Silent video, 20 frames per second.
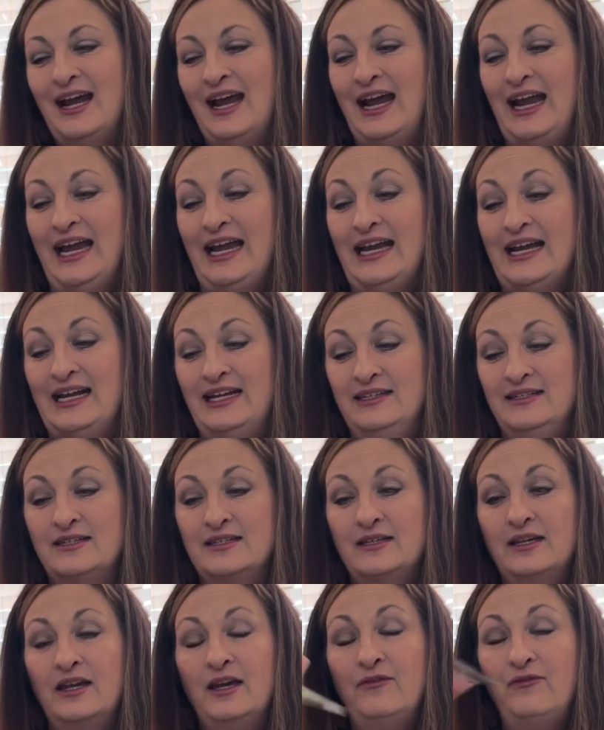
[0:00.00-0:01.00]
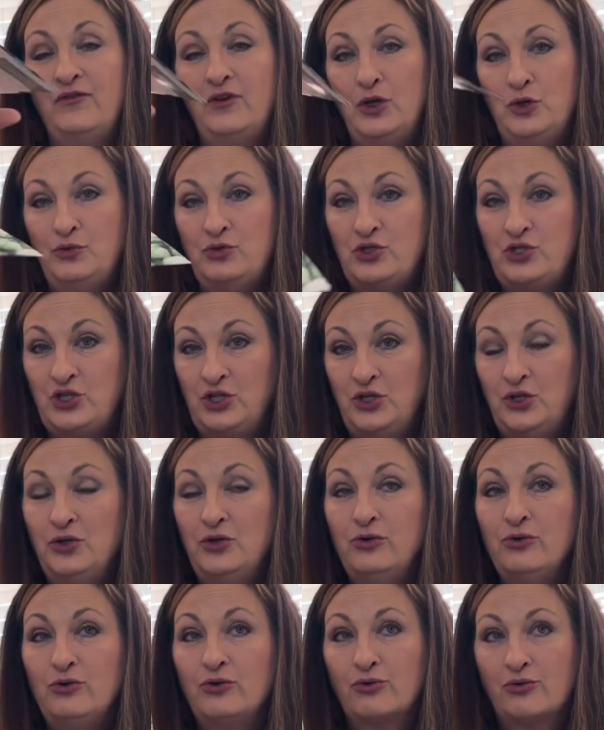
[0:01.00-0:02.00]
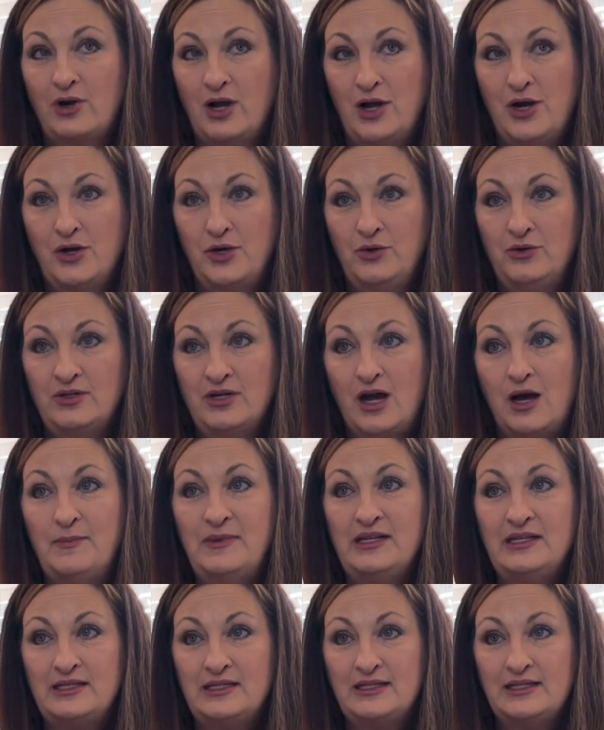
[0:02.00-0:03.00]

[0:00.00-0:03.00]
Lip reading: And if you do grow tomatillos,